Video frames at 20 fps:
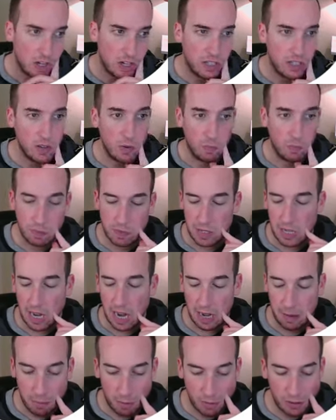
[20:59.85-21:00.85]
just so
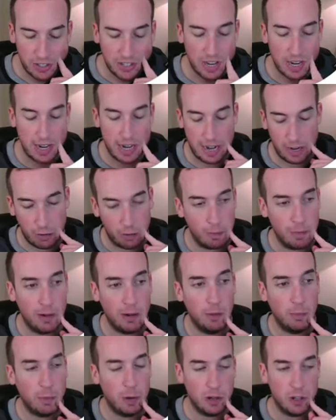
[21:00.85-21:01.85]
10%
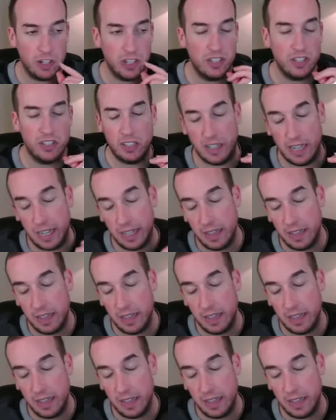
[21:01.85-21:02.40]
incremental purchase